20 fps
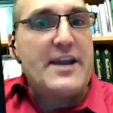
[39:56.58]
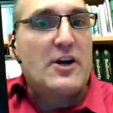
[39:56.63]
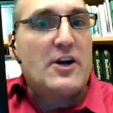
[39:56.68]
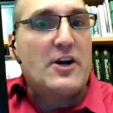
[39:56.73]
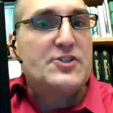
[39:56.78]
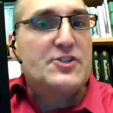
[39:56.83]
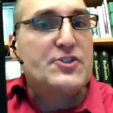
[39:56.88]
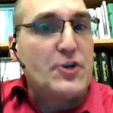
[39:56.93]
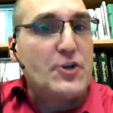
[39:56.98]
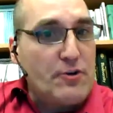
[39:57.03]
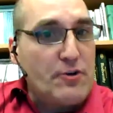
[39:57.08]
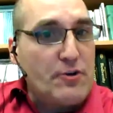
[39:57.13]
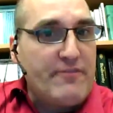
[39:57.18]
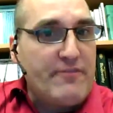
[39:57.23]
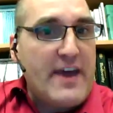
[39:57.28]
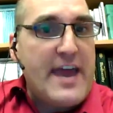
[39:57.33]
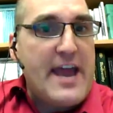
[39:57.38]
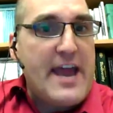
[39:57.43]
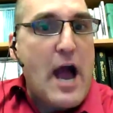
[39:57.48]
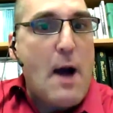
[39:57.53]
our
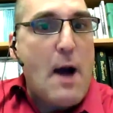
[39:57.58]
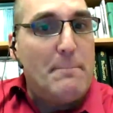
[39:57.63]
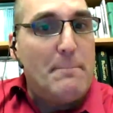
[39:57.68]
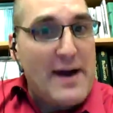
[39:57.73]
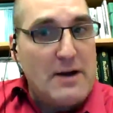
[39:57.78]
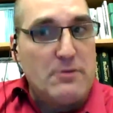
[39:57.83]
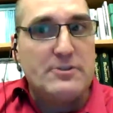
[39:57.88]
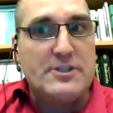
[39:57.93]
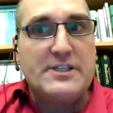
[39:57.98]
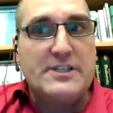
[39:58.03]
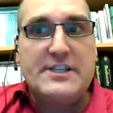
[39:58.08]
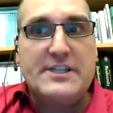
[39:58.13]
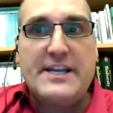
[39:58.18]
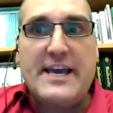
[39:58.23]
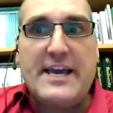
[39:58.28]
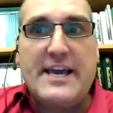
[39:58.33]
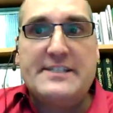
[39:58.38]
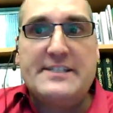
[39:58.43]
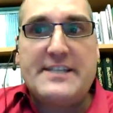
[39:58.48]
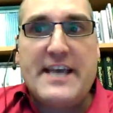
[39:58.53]
survey about
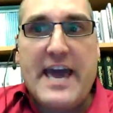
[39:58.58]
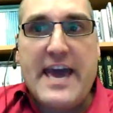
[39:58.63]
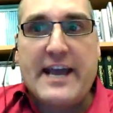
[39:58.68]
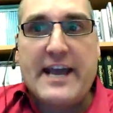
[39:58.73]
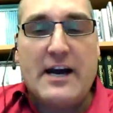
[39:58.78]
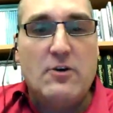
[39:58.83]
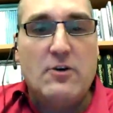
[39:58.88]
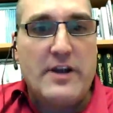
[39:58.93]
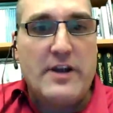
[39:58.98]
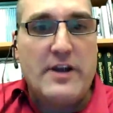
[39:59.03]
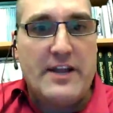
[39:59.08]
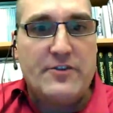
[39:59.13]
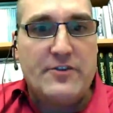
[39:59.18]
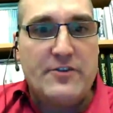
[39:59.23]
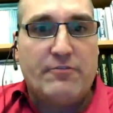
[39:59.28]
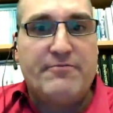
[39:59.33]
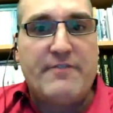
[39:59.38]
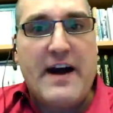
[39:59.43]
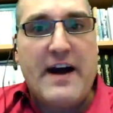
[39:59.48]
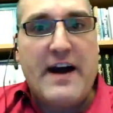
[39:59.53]
today's hangout, and
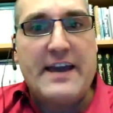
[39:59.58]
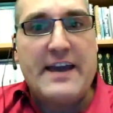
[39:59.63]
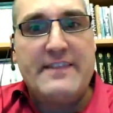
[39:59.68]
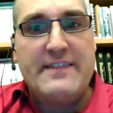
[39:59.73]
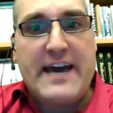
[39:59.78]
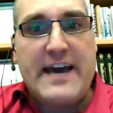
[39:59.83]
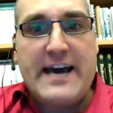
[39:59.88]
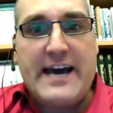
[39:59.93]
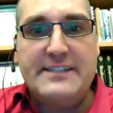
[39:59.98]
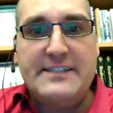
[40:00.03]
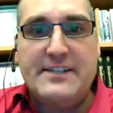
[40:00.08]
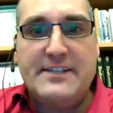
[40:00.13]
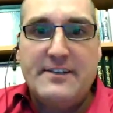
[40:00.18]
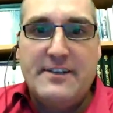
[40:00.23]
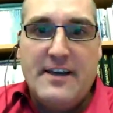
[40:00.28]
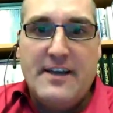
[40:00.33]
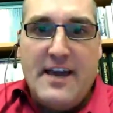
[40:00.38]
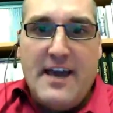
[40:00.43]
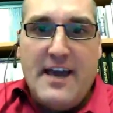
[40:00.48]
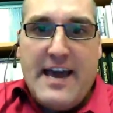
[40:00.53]
you'll find that
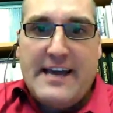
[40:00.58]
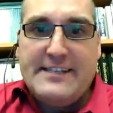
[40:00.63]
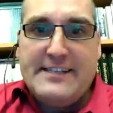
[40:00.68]
at